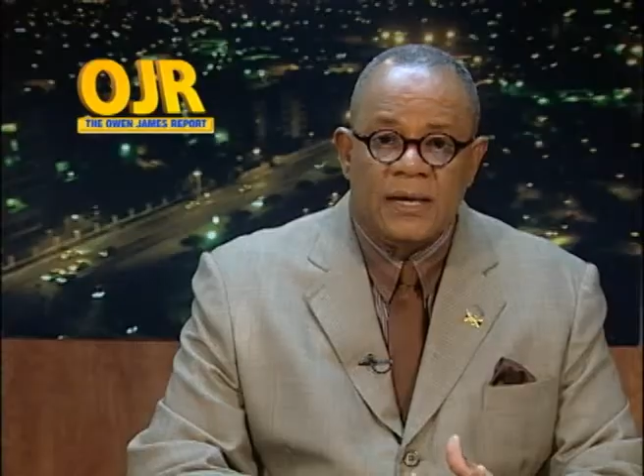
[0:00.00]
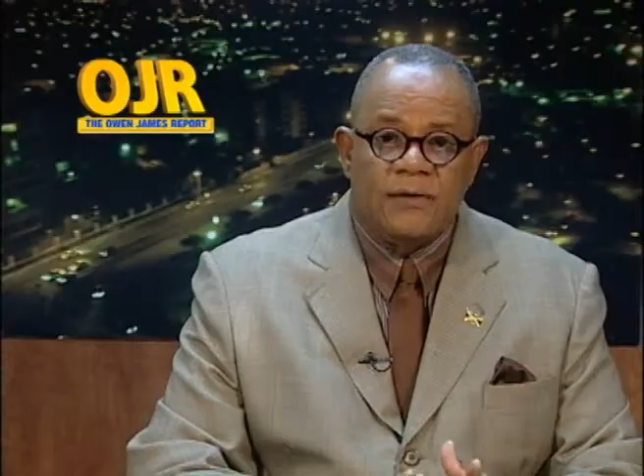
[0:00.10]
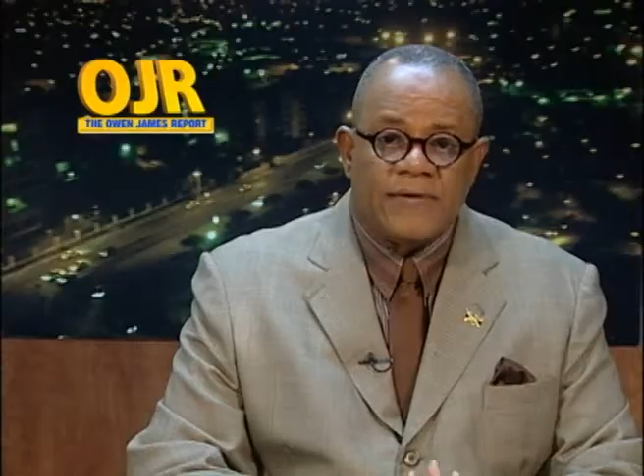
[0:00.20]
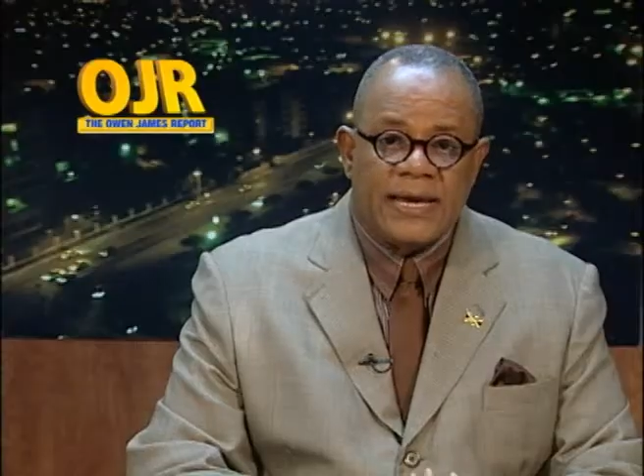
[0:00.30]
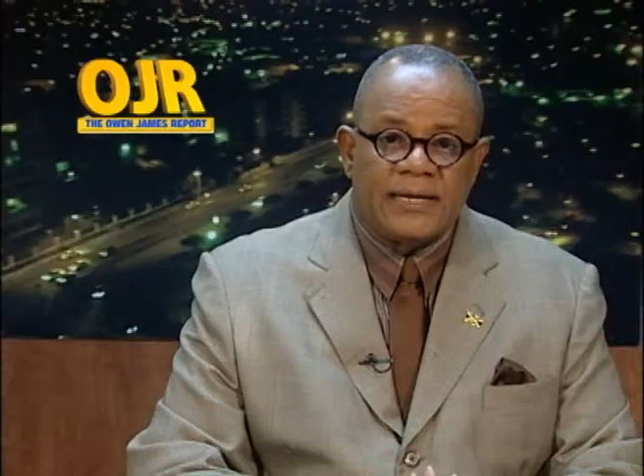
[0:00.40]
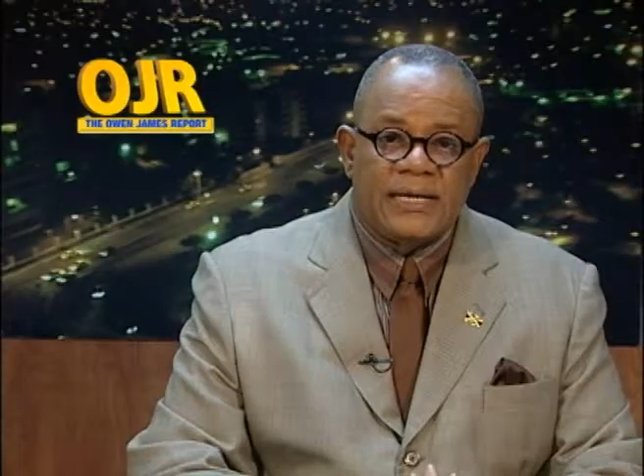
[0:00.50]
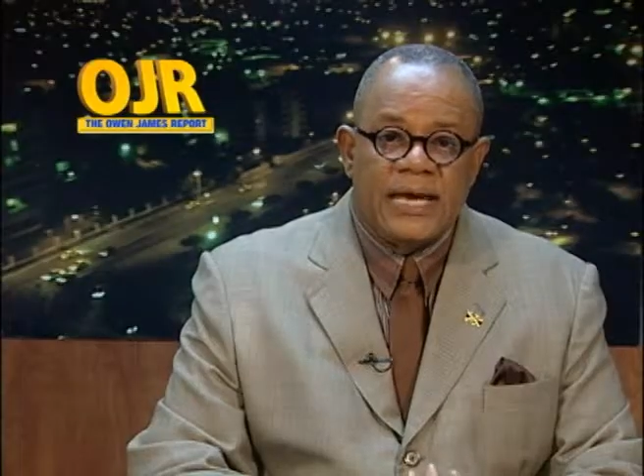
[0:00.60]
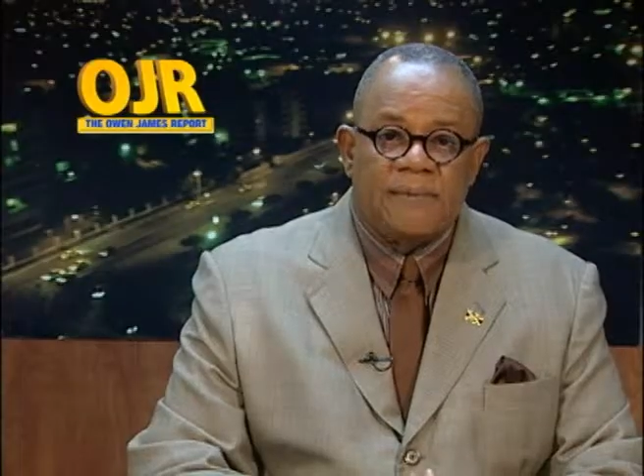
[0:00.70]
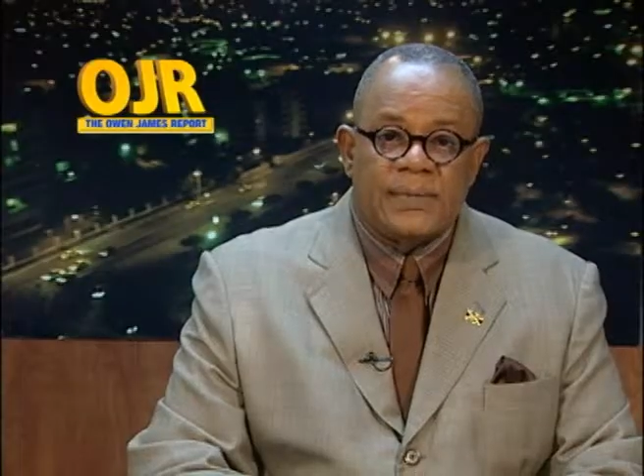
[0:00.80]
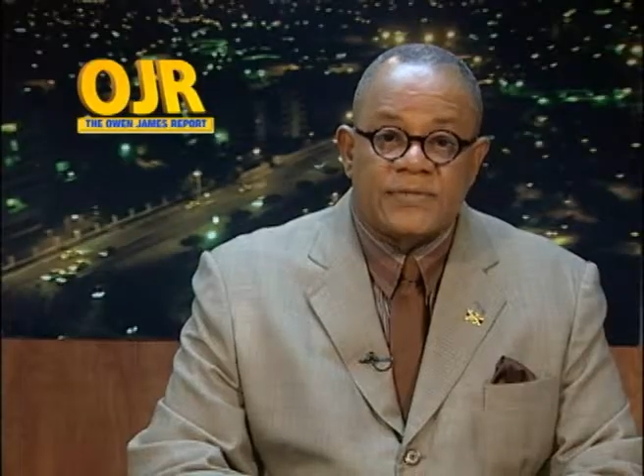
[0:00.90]
Finally,
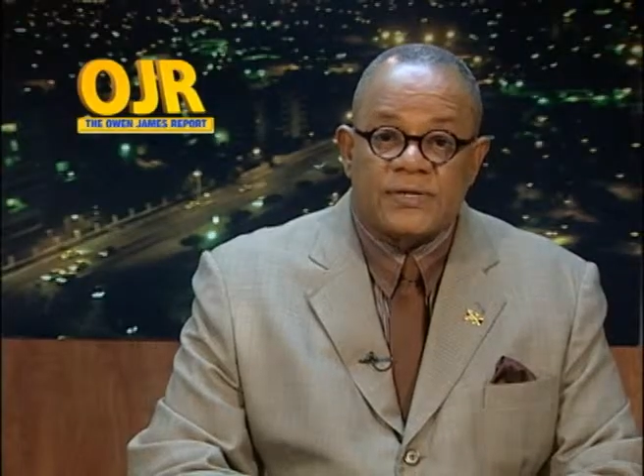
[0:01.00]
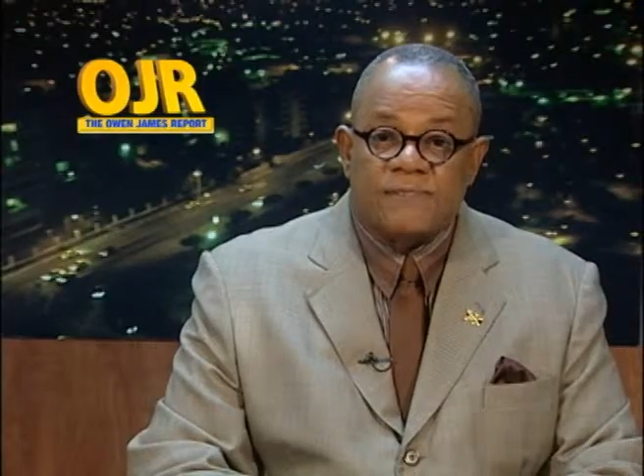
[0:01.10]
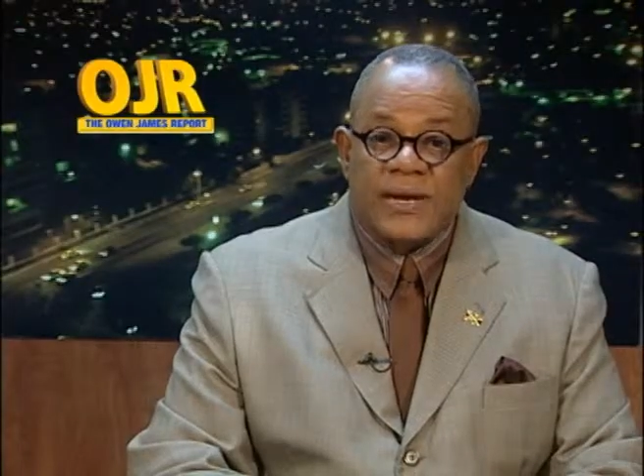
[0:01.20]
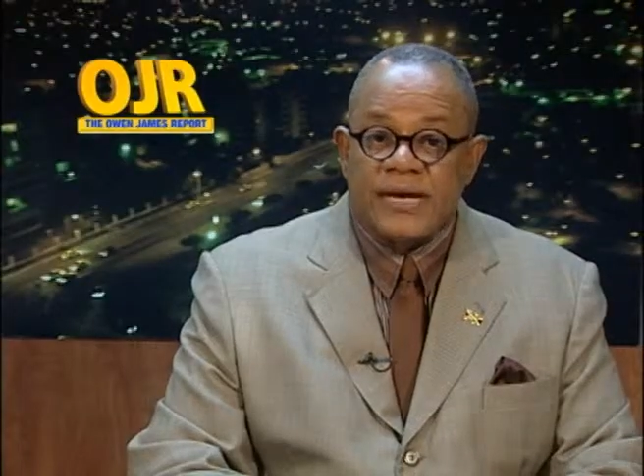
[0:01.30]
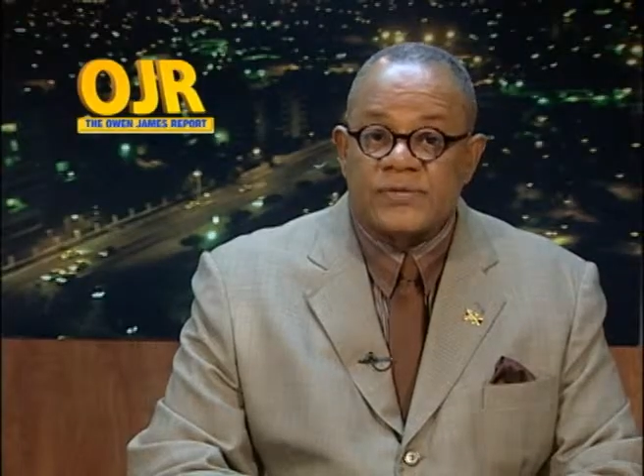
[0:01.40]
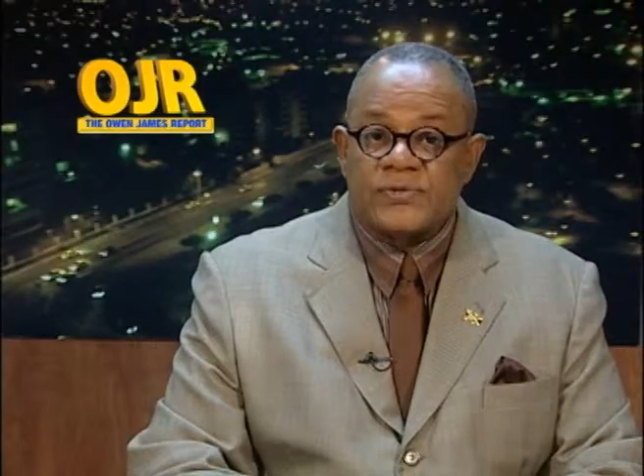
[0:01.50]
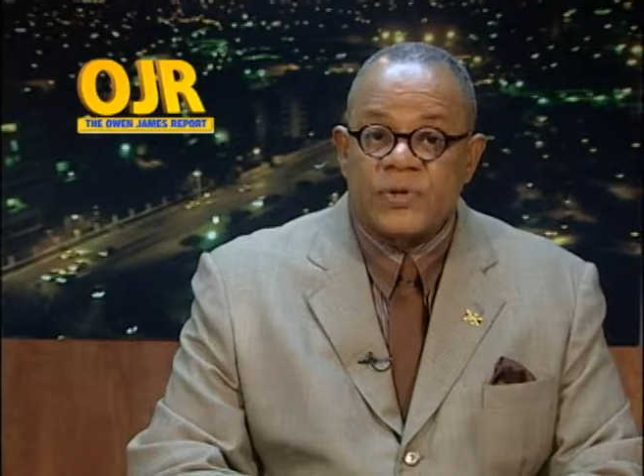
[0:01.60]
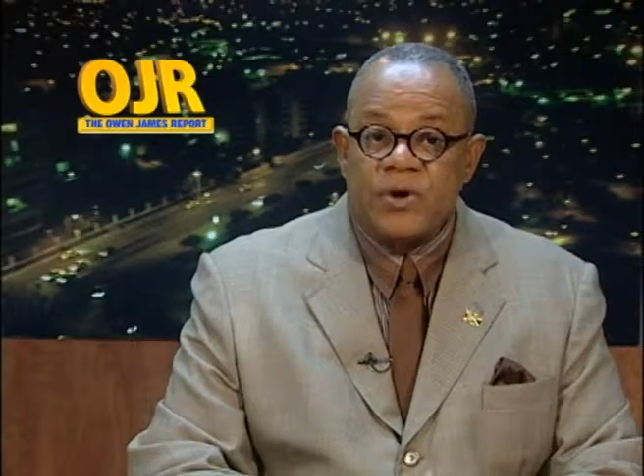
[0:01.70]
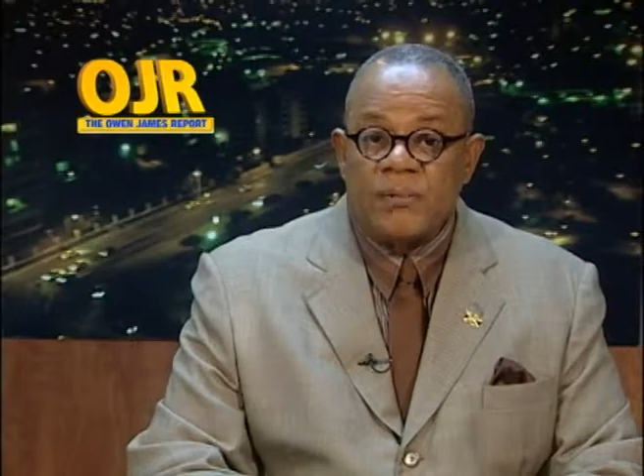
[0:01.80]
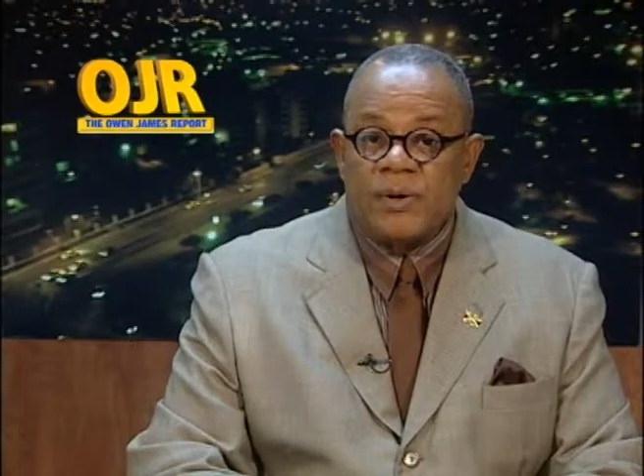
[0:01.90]
amidst a
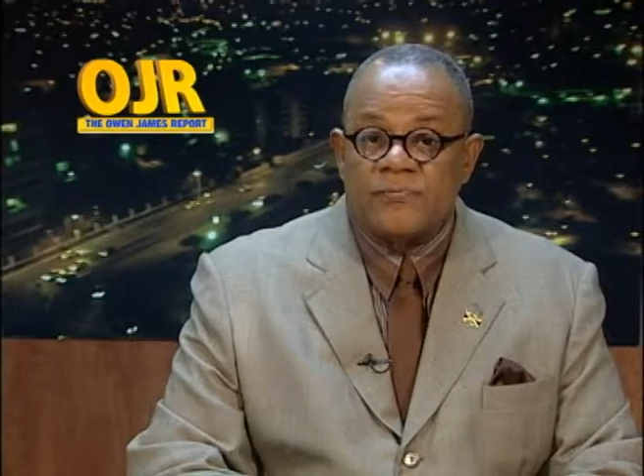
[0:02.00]
firestorm